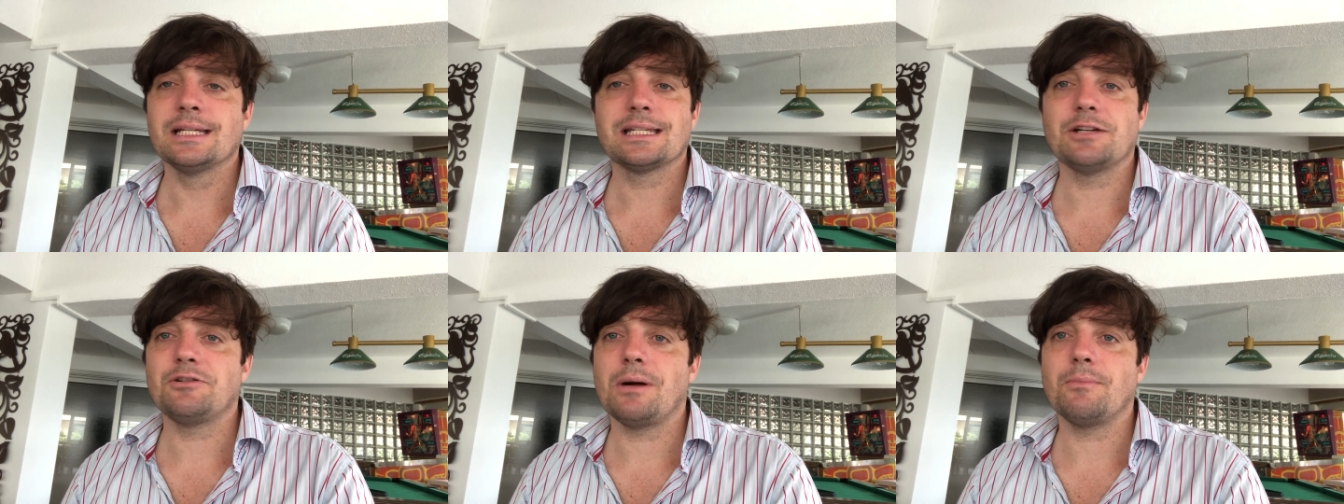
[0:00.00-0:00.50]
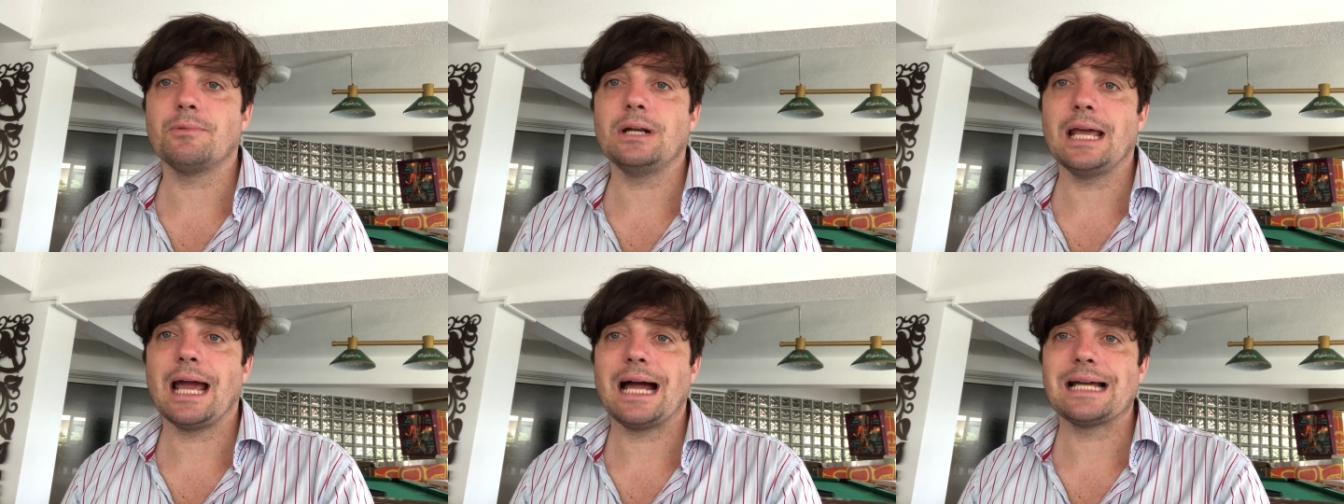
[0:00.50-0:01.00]
So Trump
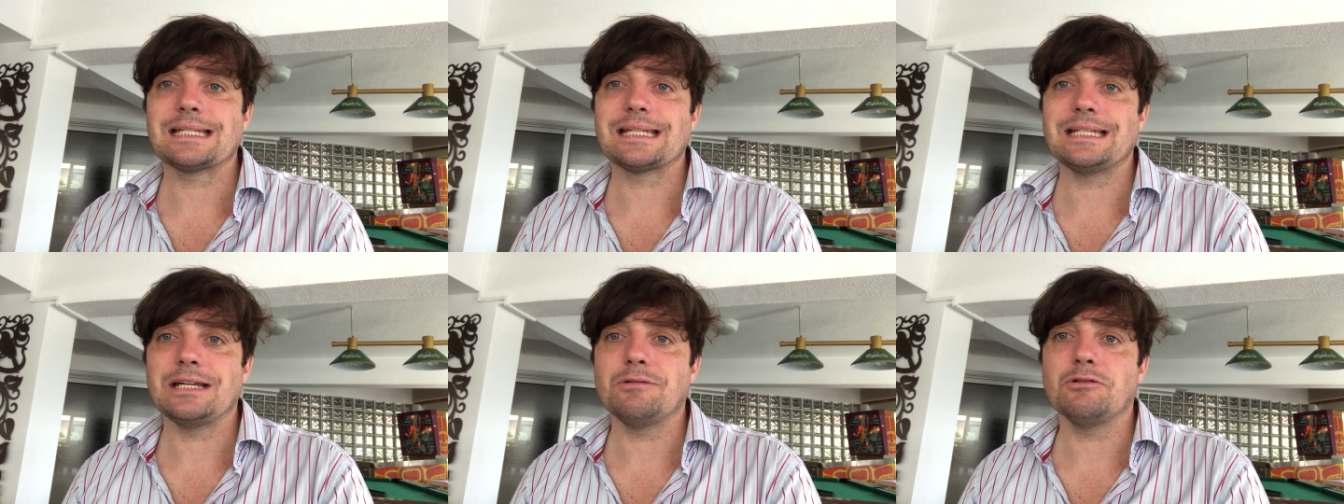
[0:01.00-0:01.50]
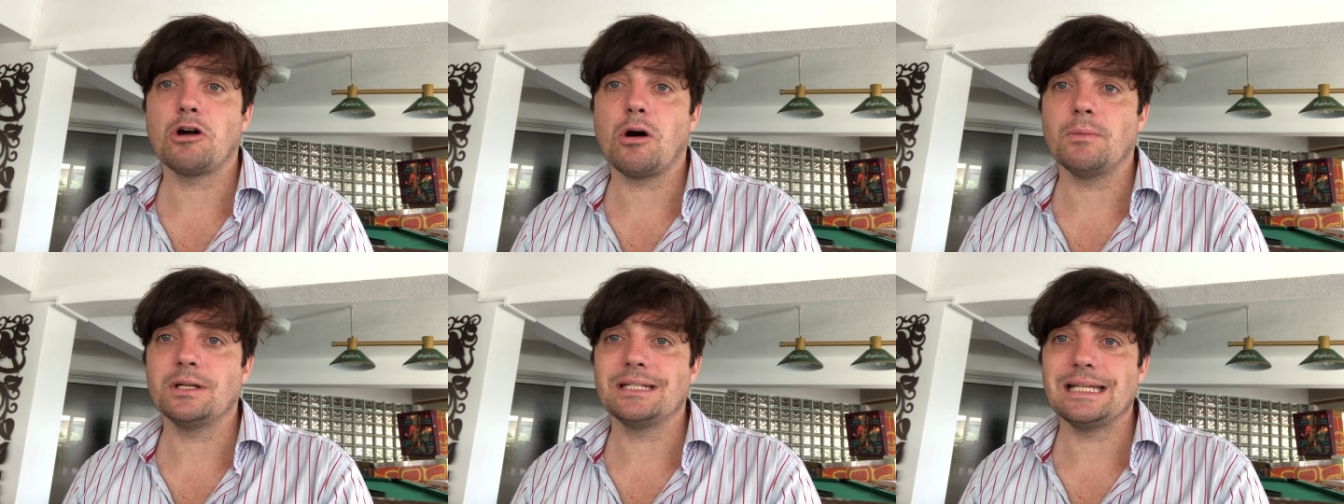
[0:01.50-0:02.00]
really has no
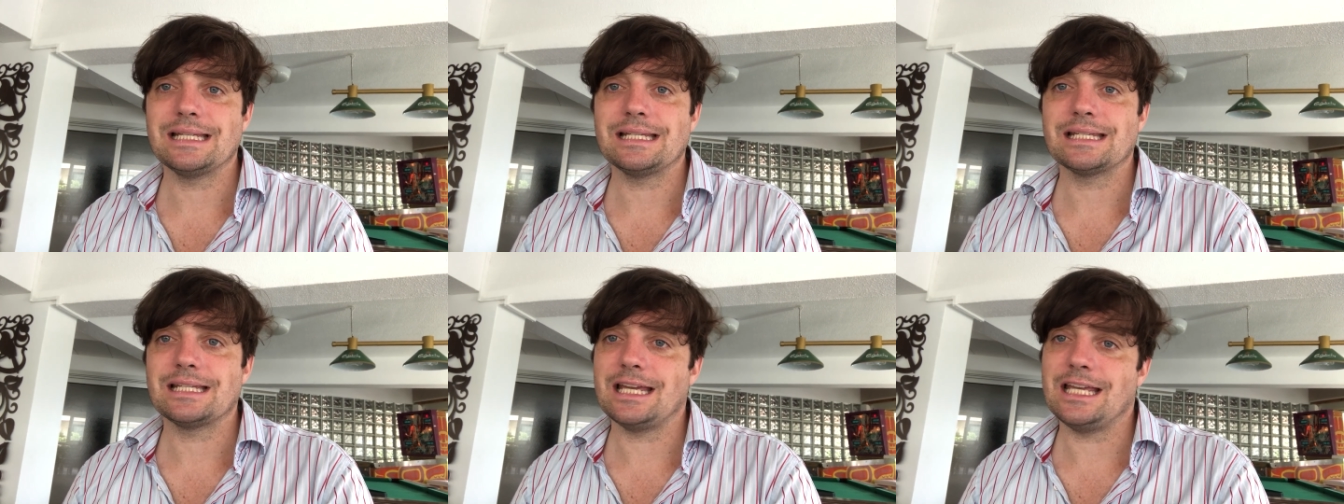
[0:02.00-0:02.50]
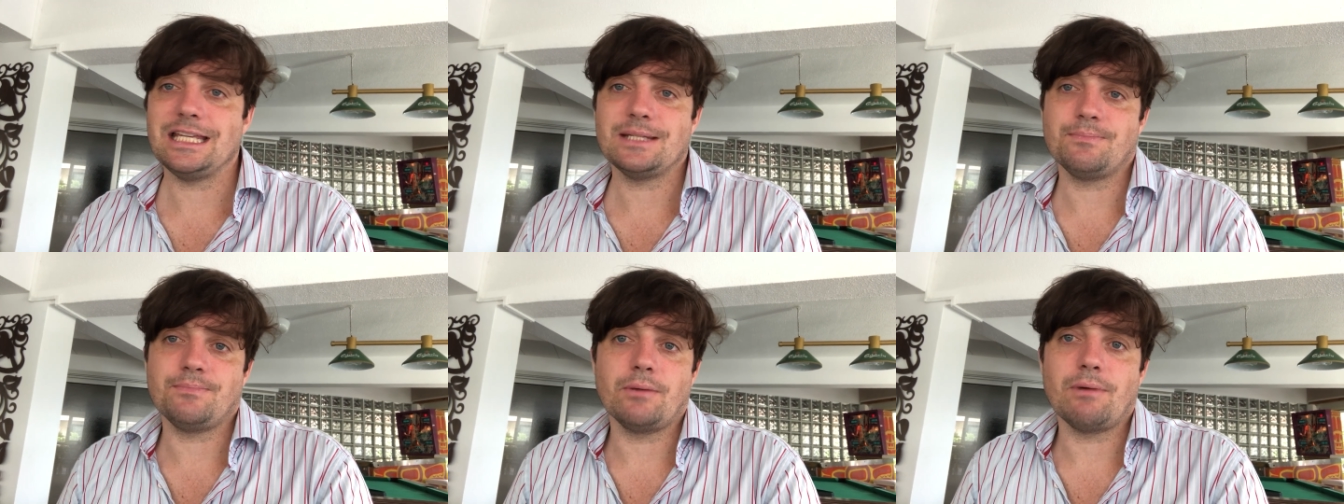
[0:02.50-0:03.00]
common decency.
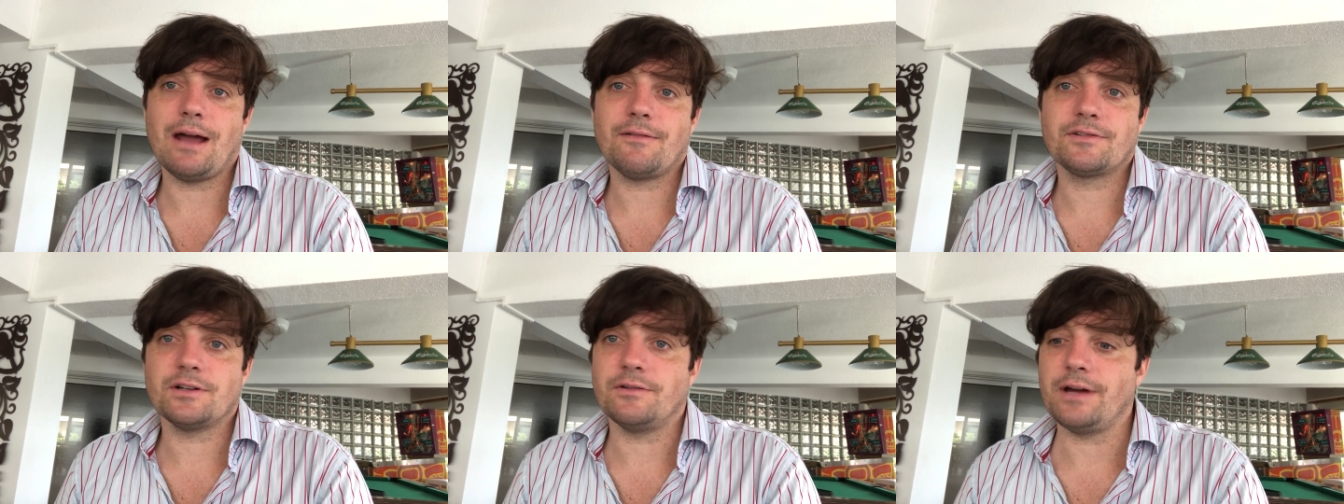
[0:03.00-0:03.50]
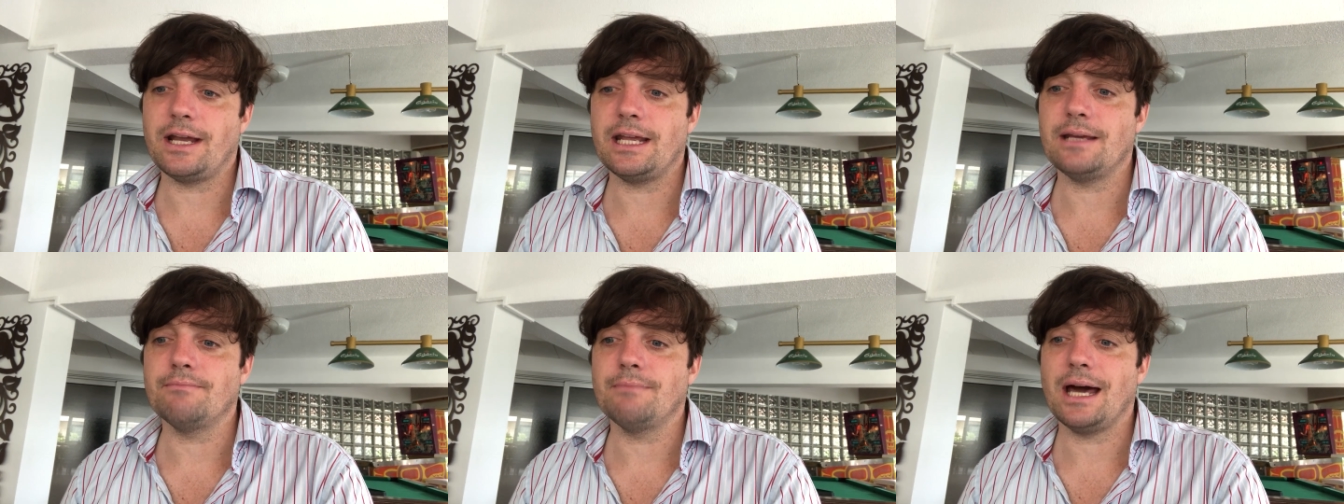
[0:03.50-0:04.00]
He's bereft of
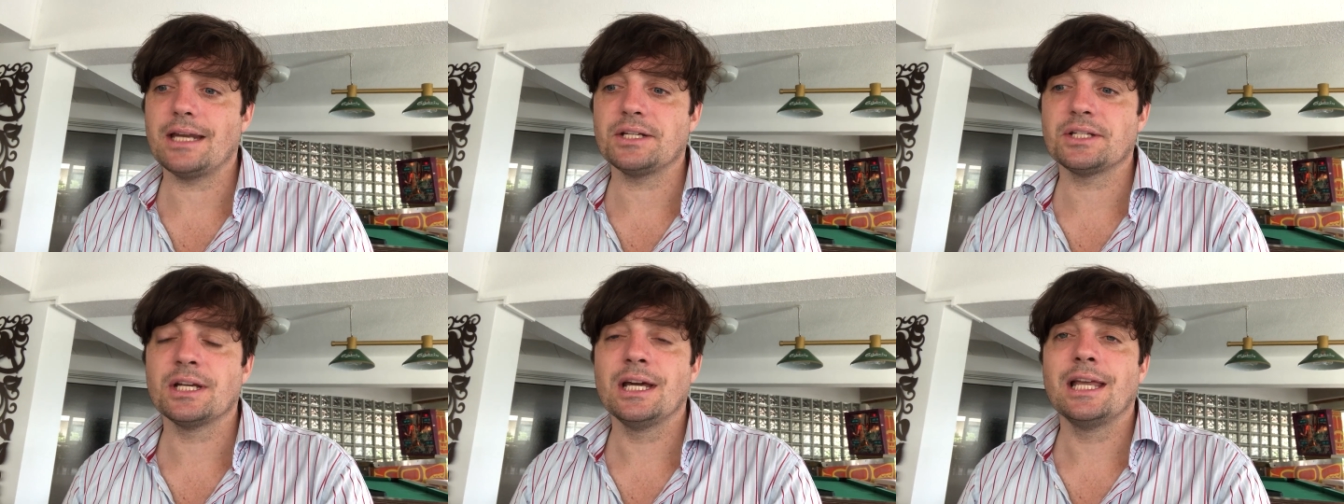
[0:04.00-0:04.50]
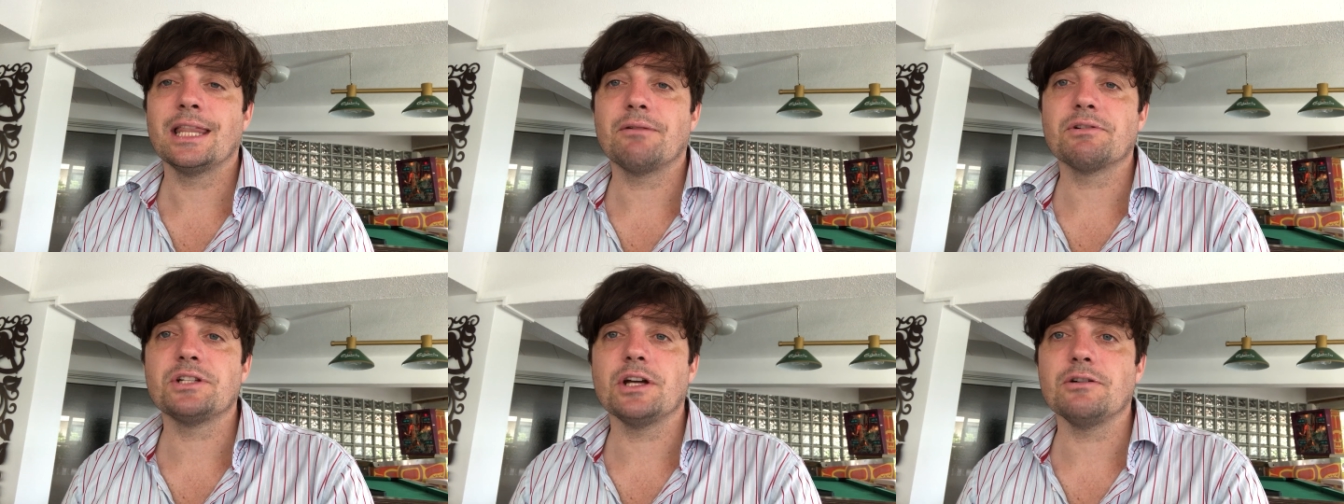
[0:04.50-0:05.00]
any manners.
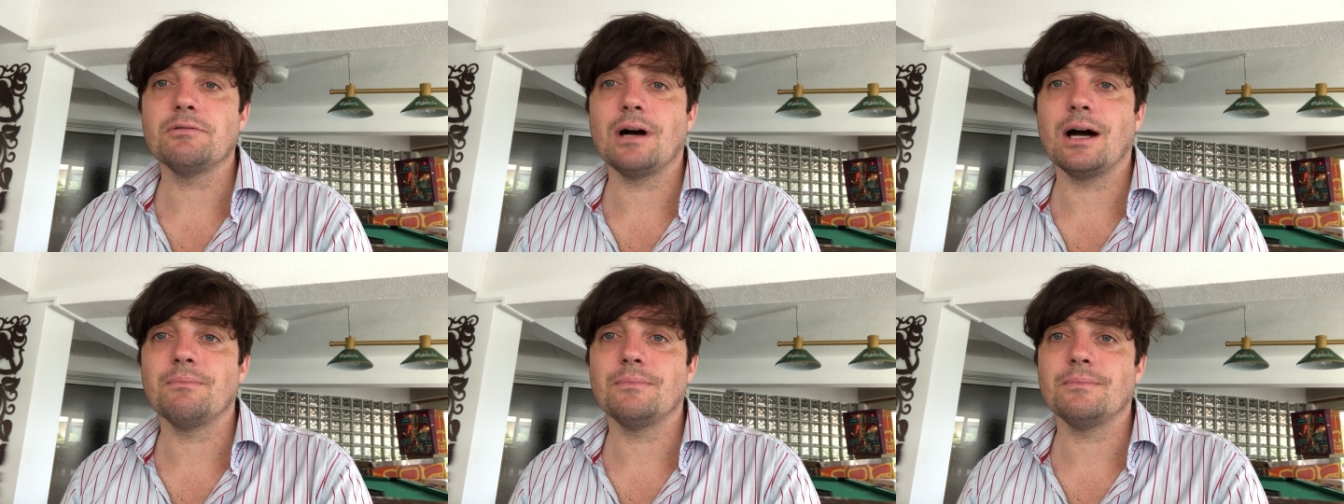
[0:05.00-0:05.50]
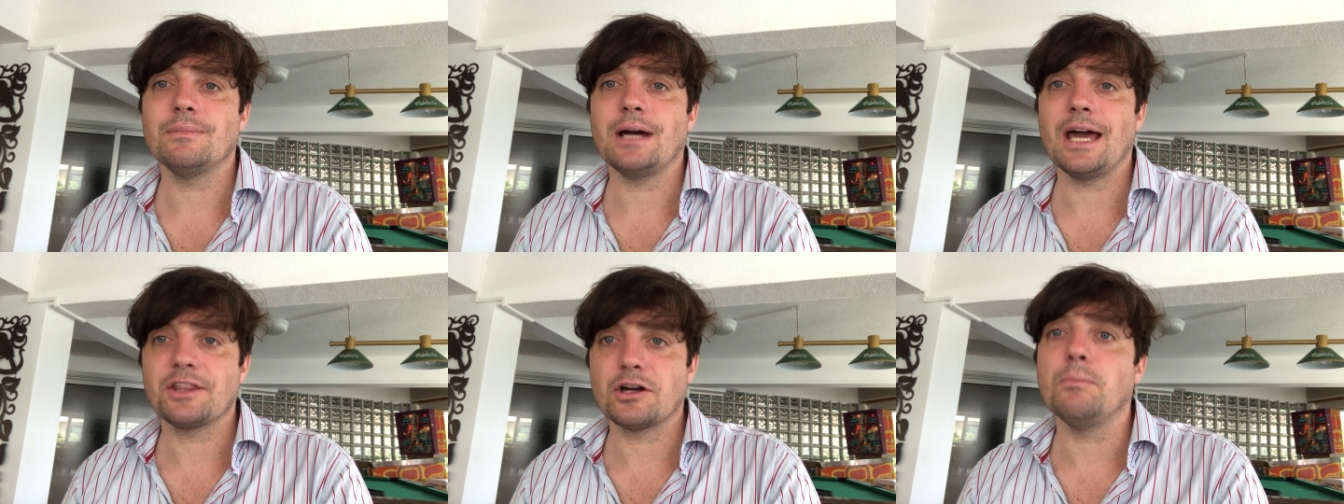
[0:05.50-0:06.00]
There is no um,
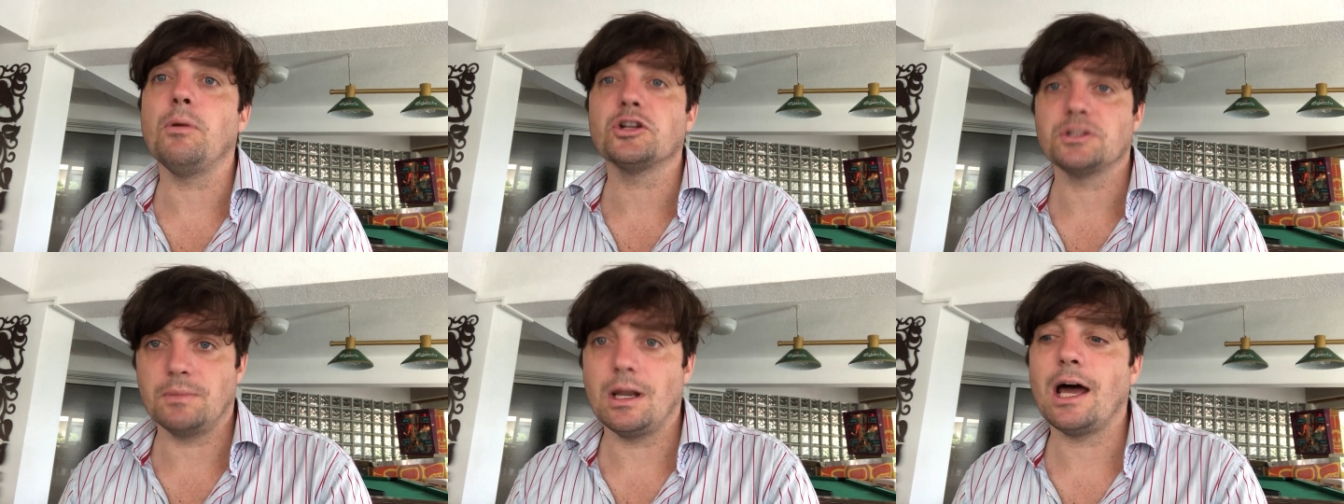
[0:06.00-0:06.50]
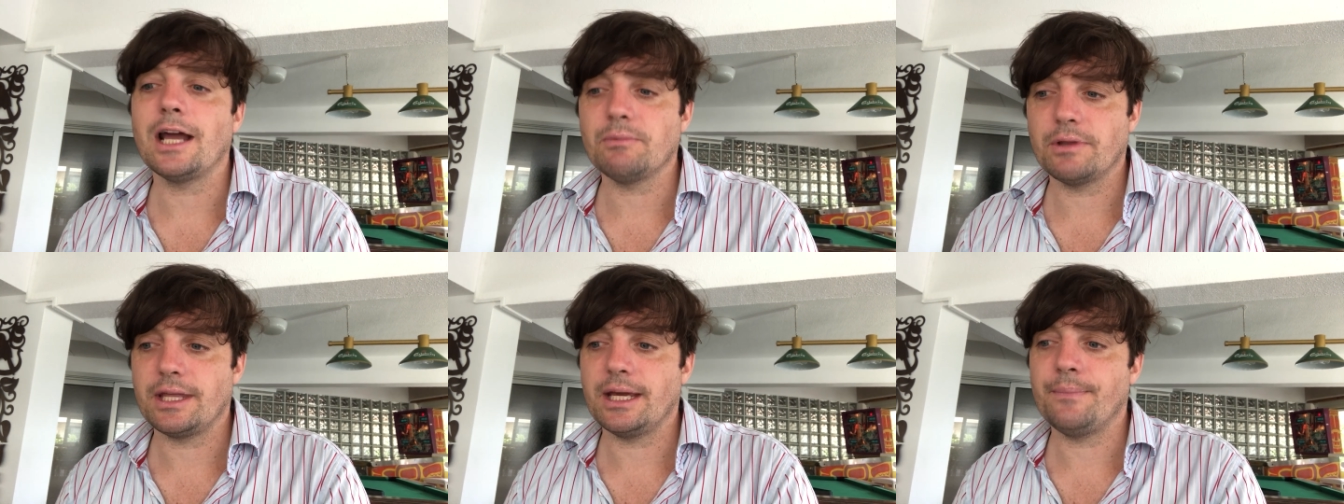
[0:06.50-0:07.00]
ethical bottom line
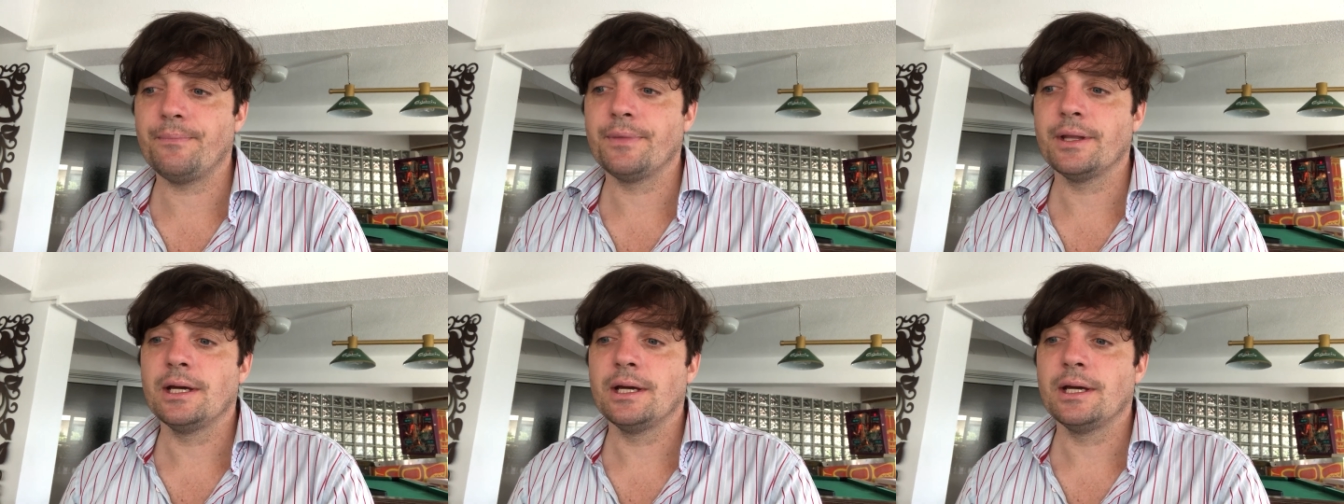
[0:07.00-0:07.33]
with him.